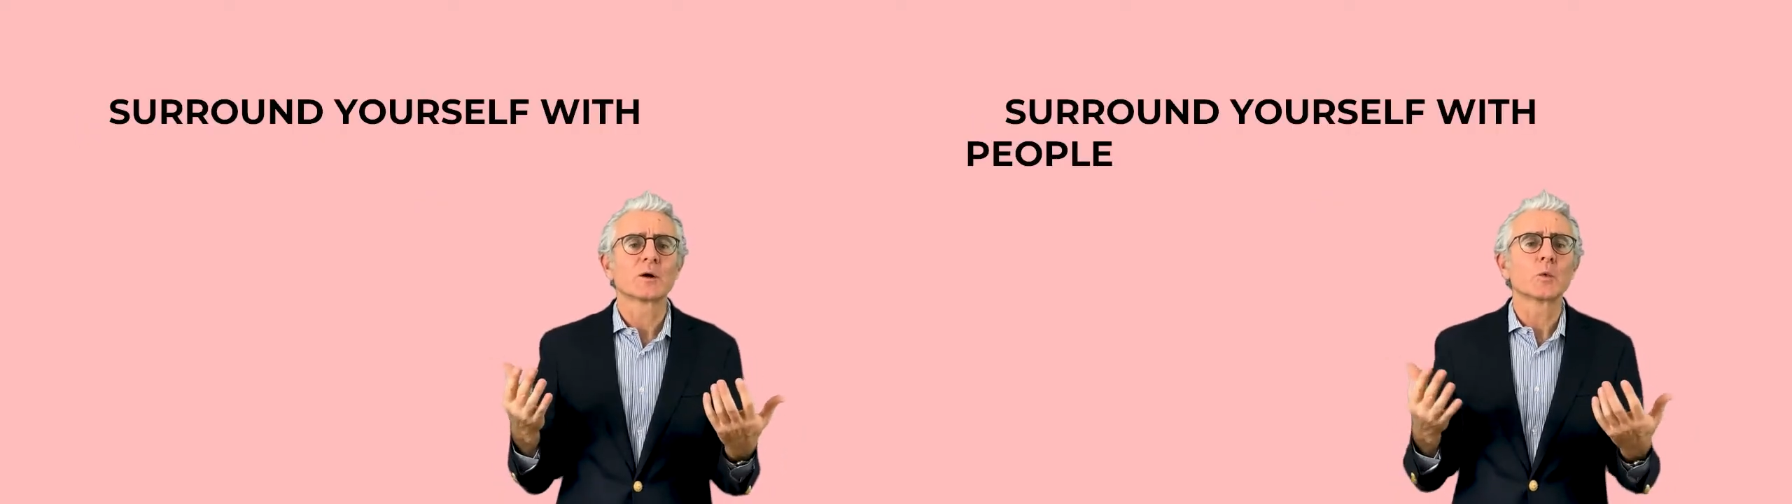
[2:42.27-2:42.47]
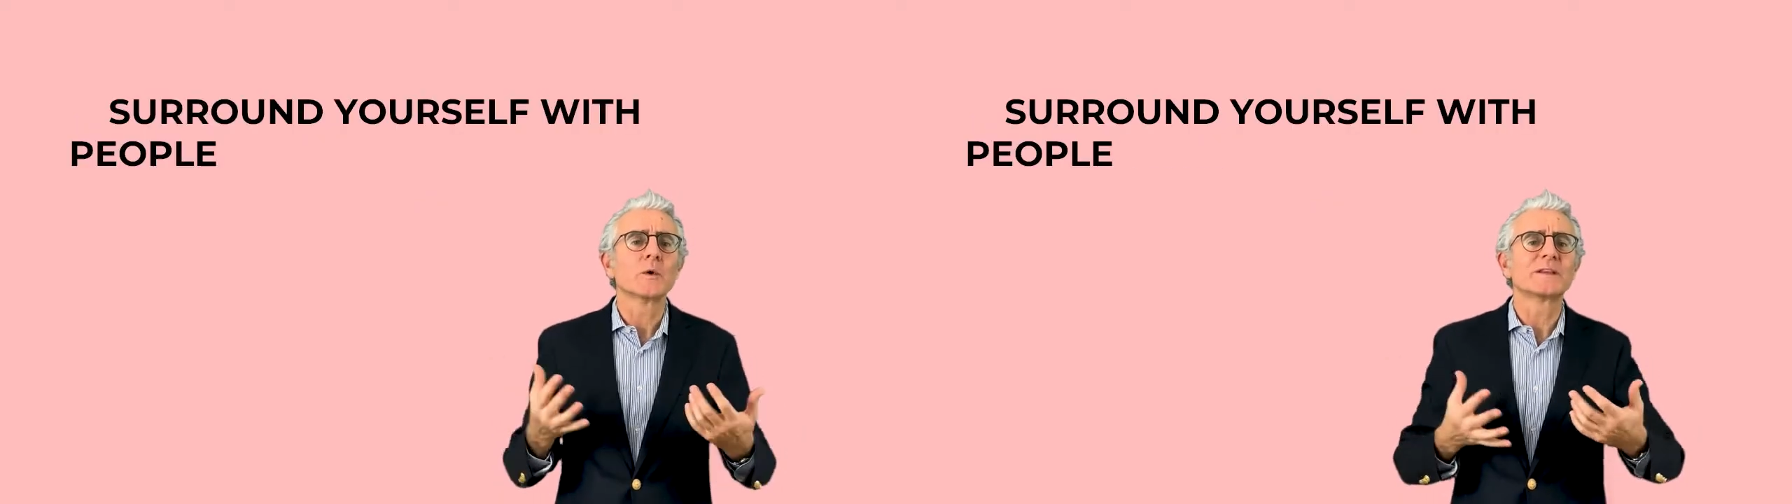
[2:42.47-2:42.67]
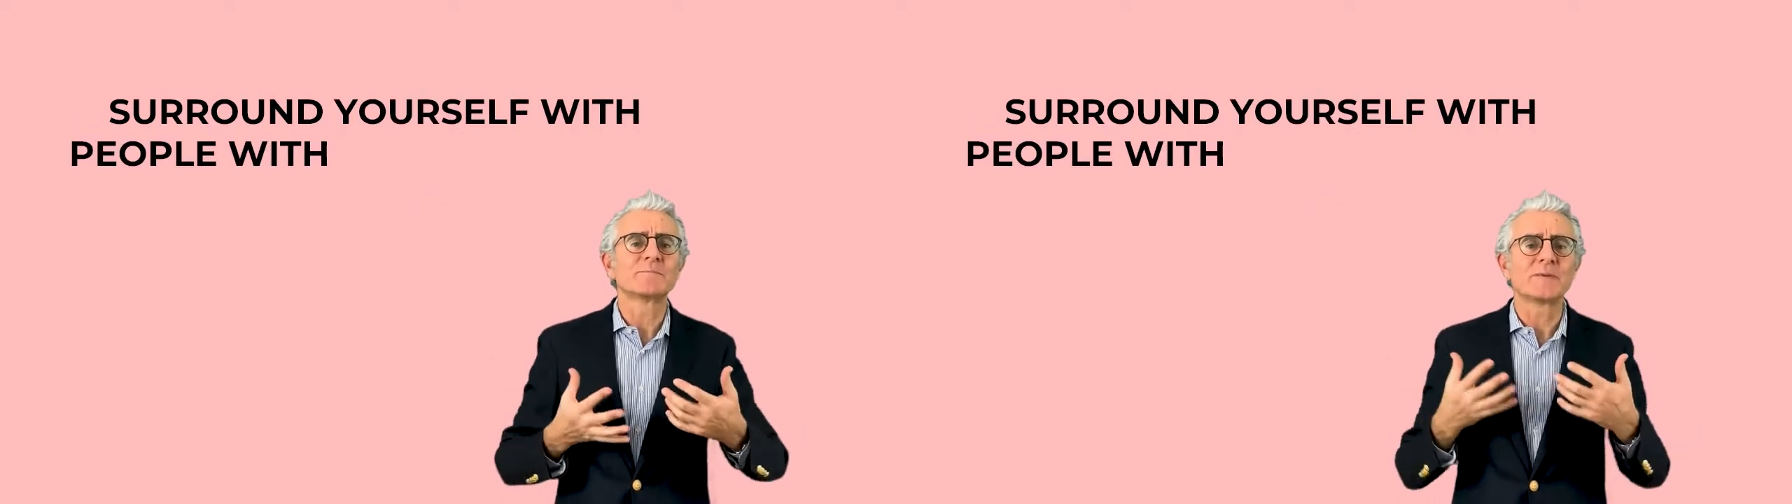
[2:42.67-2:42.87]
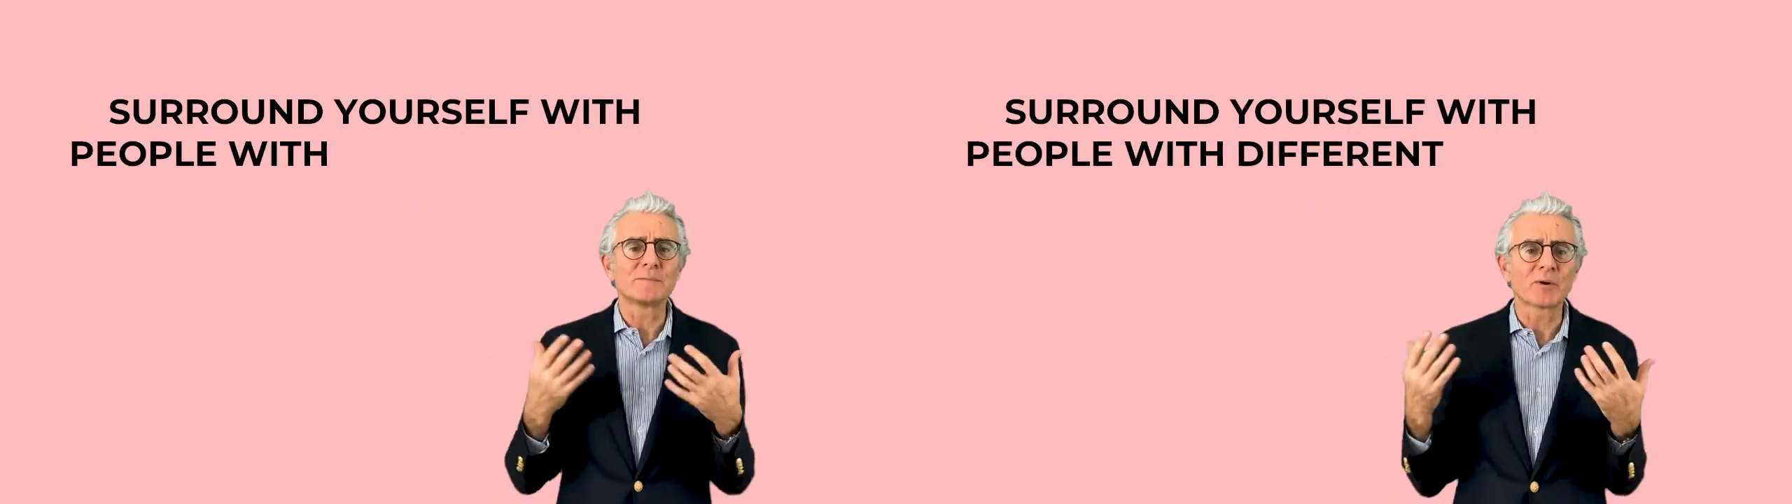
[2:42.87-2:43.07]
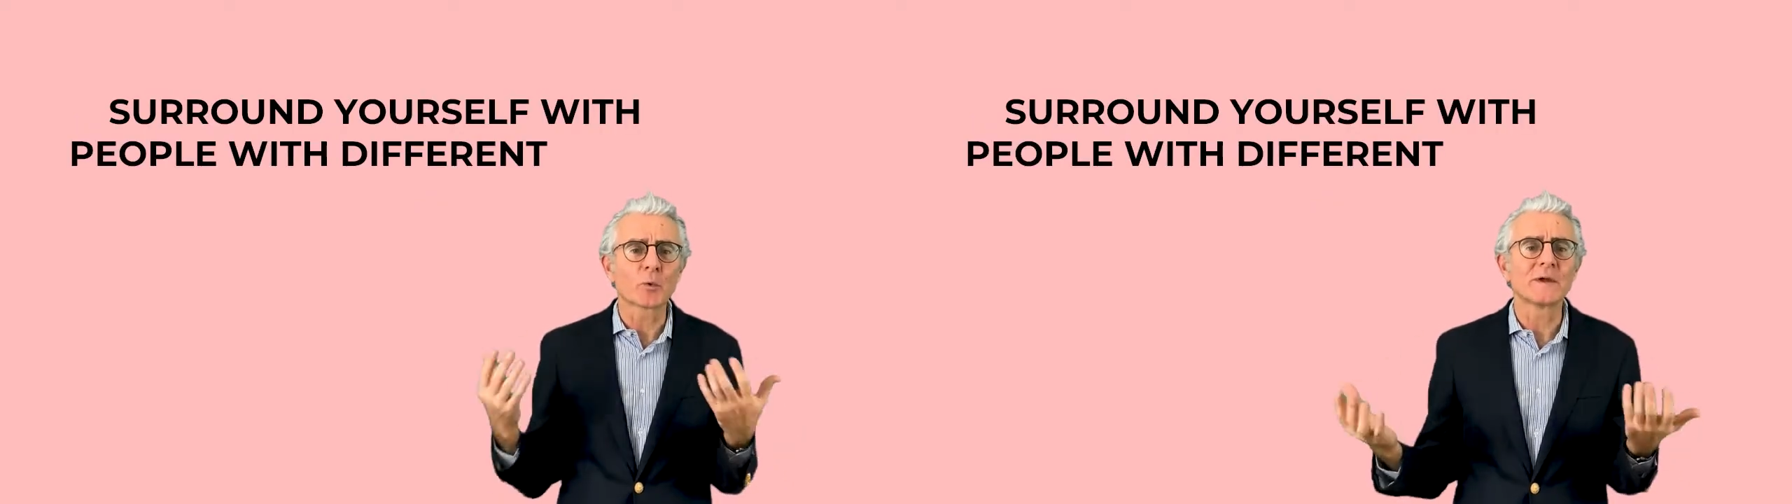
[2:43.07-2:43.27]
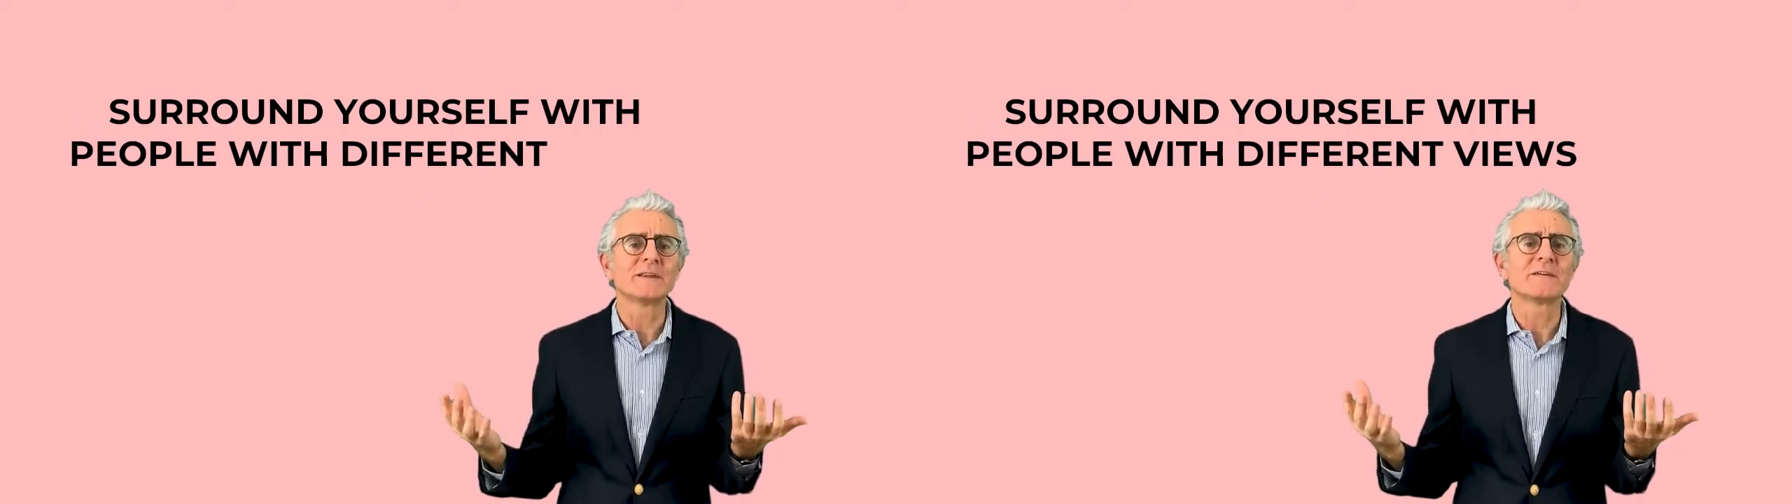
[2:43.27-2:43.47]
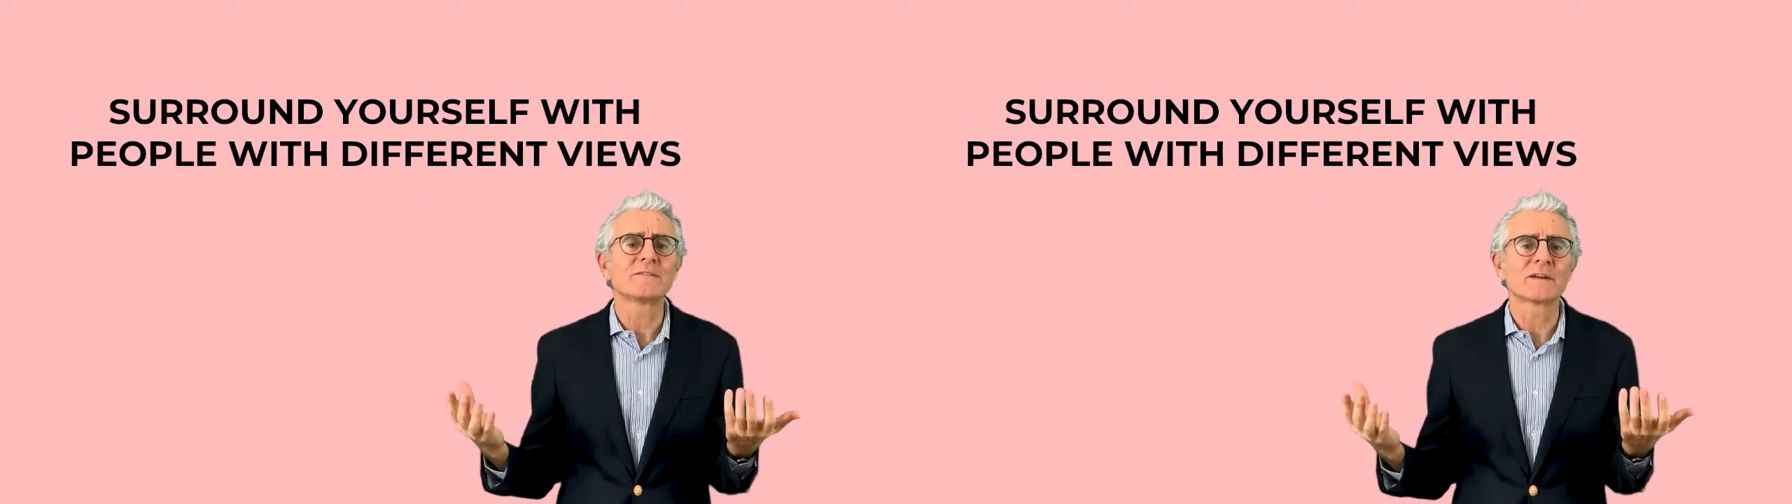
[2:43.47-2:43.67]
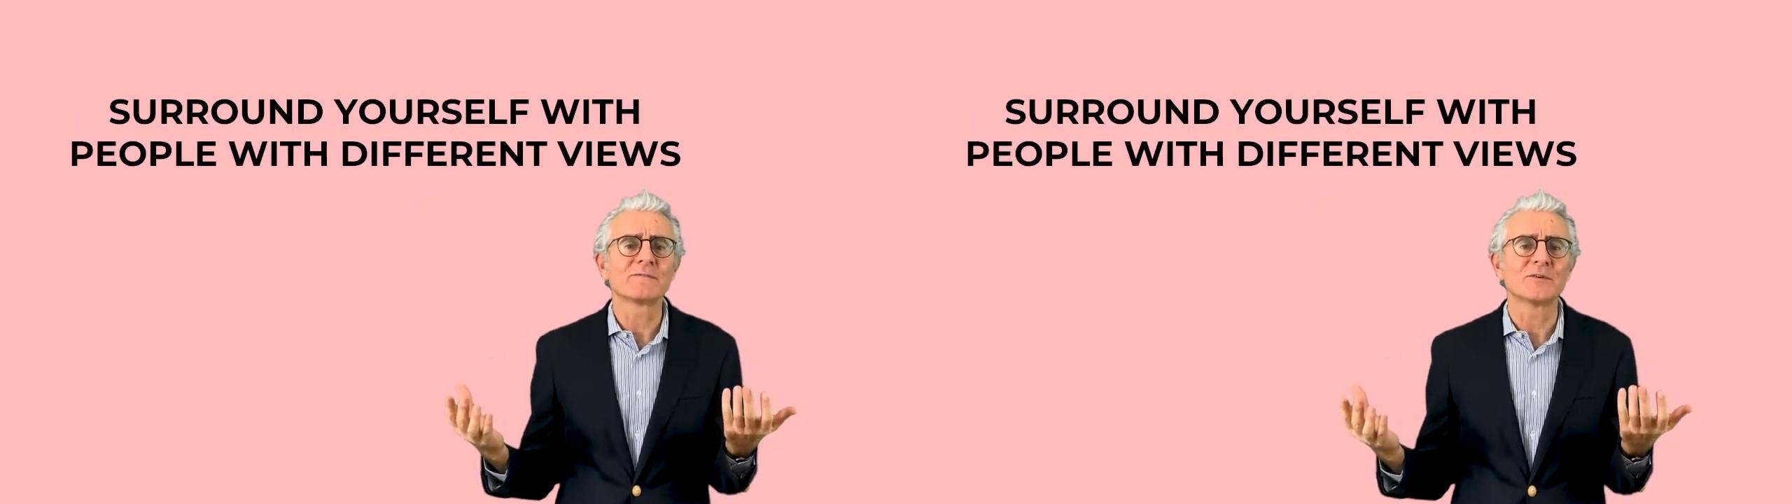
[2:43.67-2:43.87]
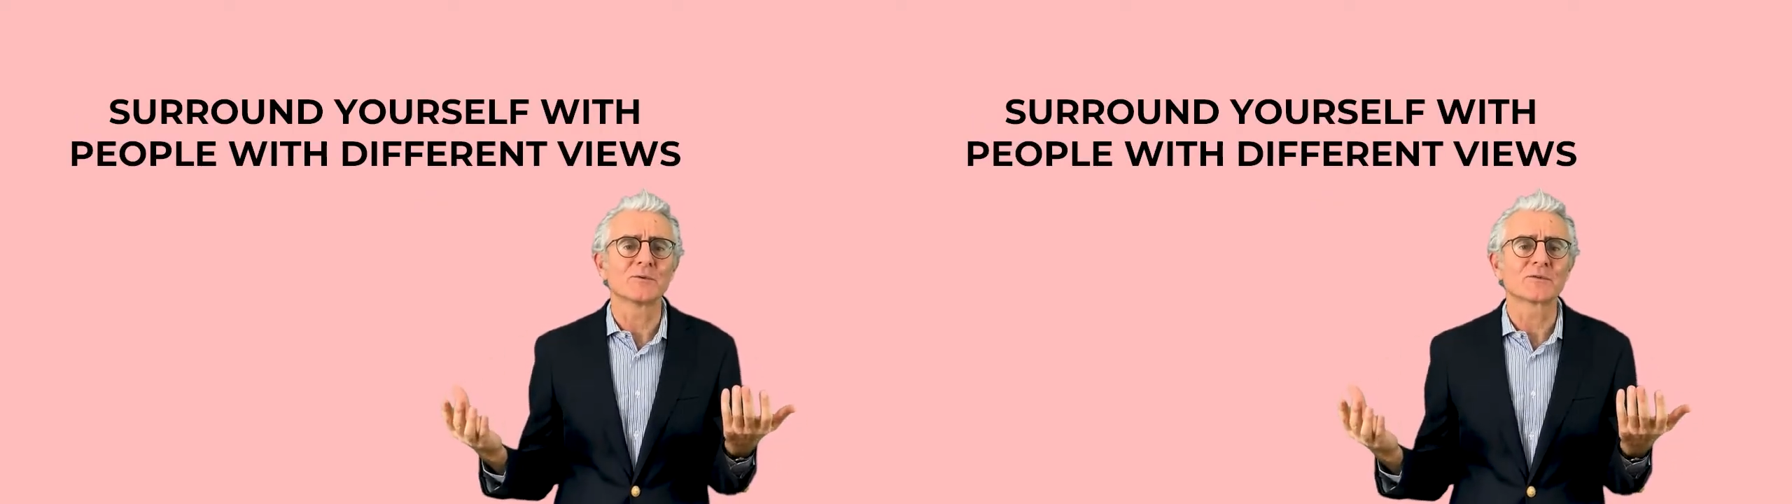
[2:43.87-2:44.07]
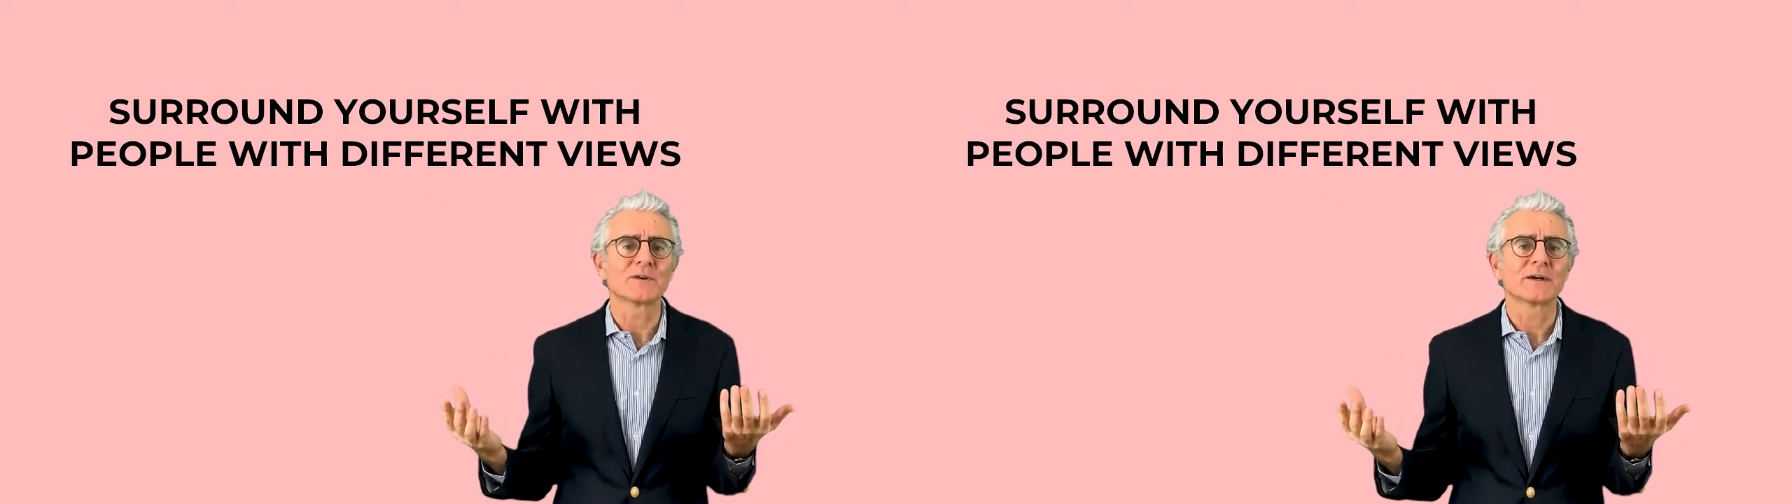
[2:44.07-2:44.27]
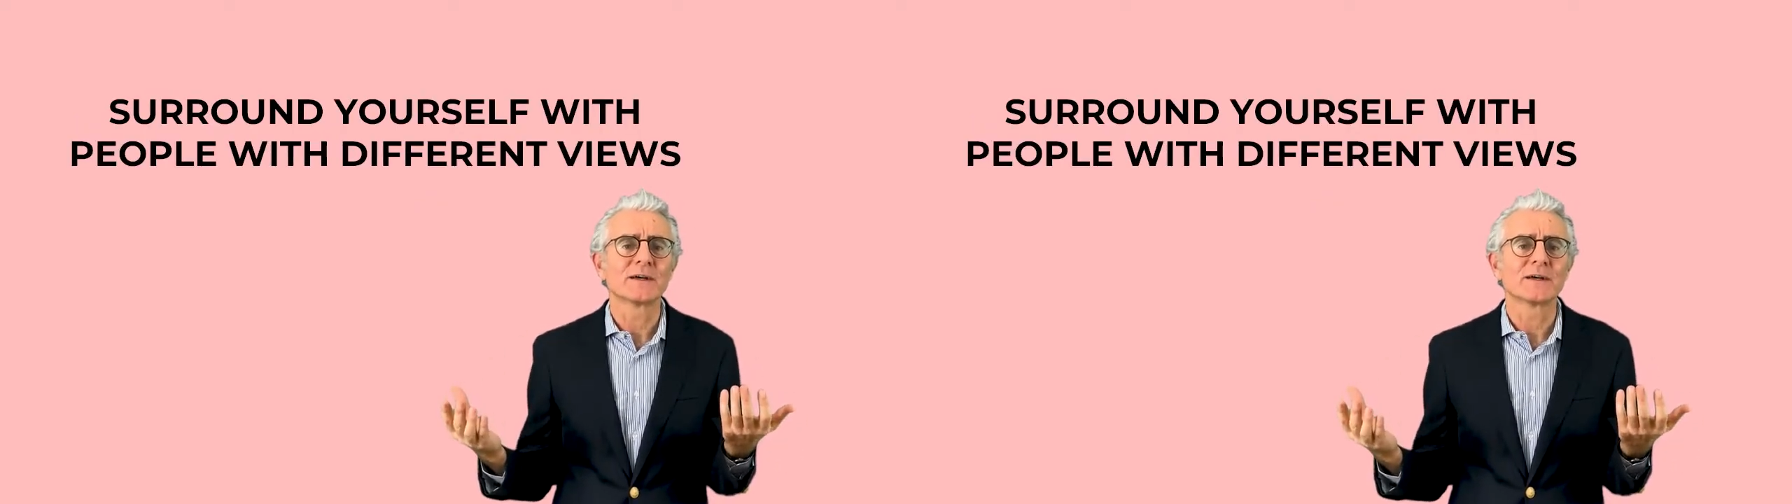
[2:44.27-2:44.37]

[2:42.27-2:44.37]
with people with different views